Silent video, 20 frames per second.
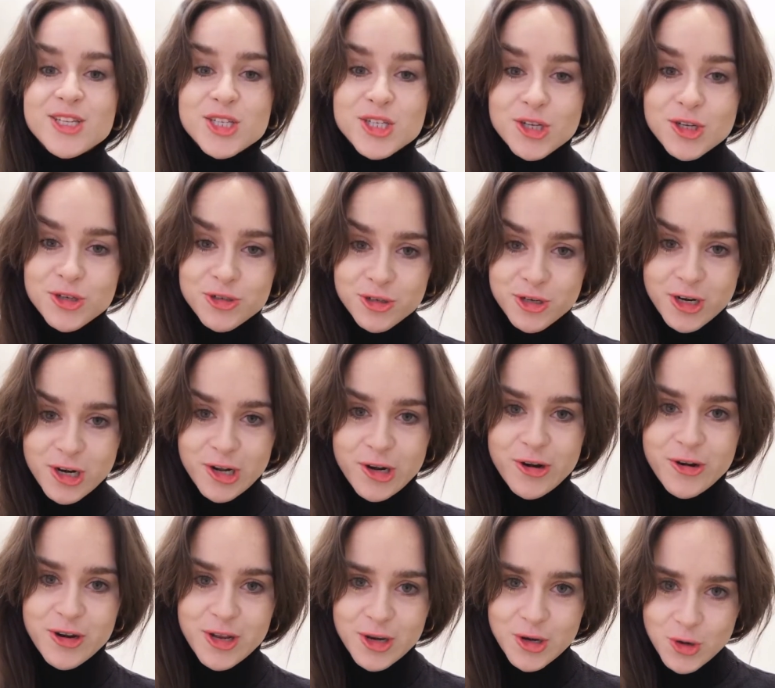Children are
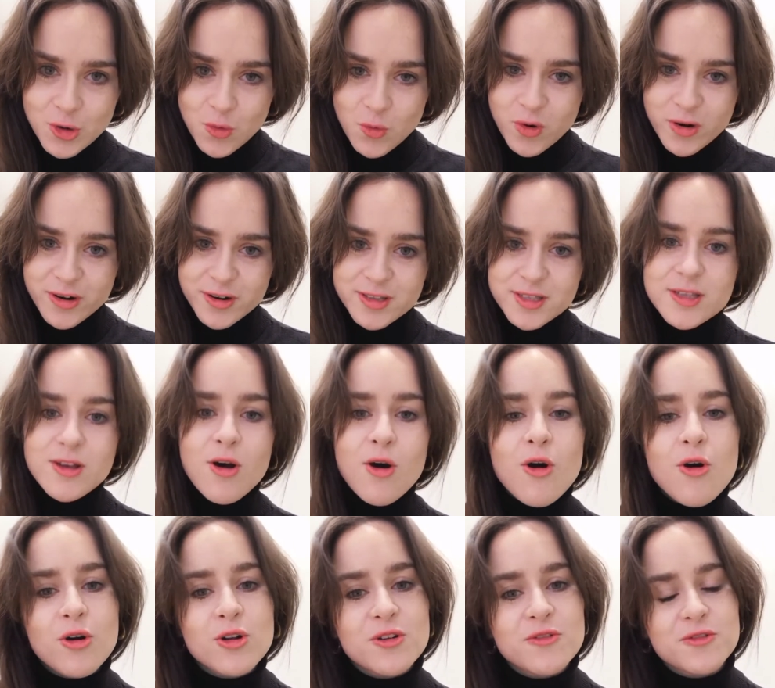learning new words
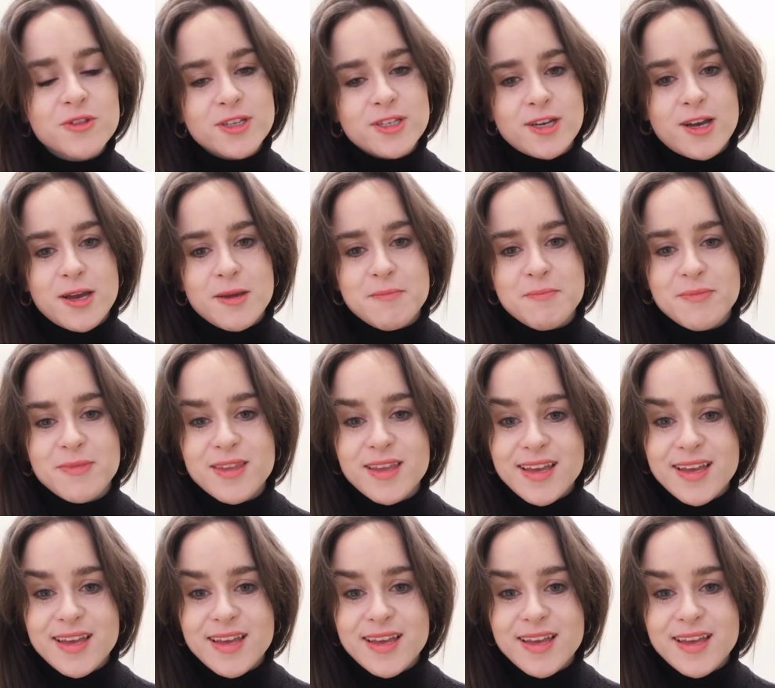all of the time,